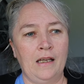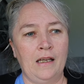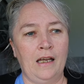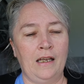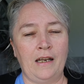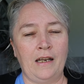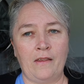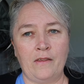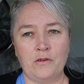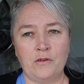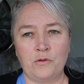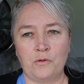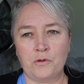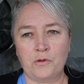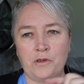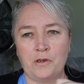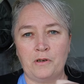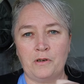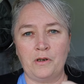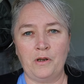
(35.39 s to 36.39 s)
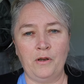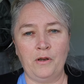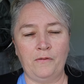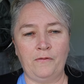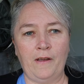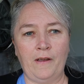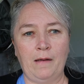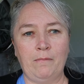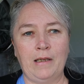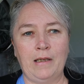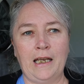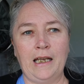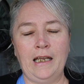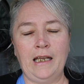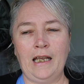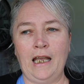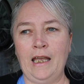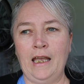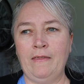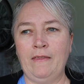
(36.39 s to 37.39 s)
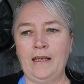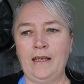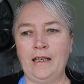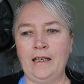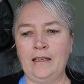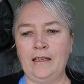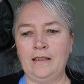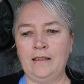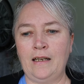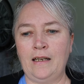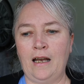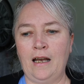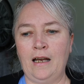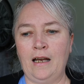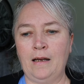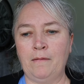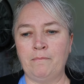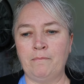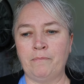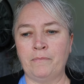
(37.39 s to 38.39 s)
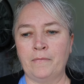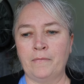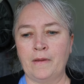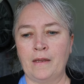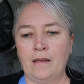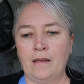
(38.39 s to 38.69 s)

another daughter and her family and then um,